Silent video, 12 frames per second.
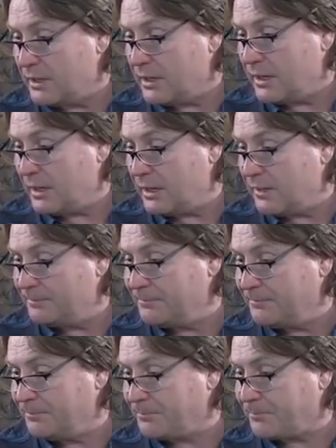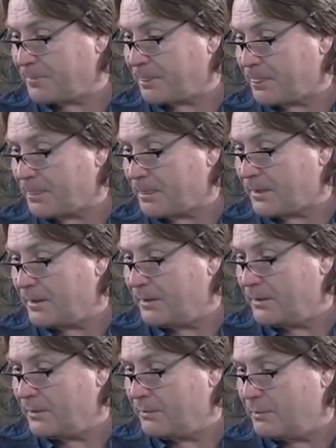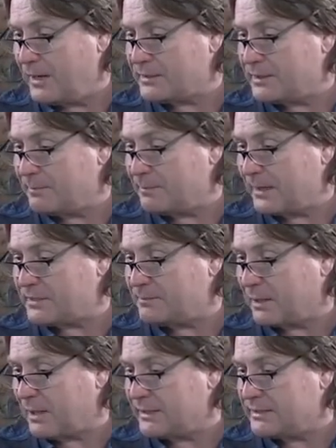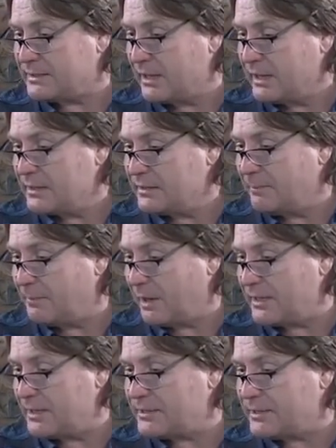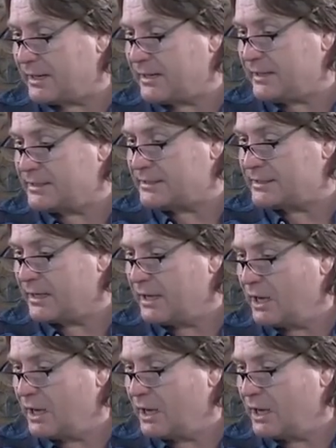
Where's the best place to buy seeds?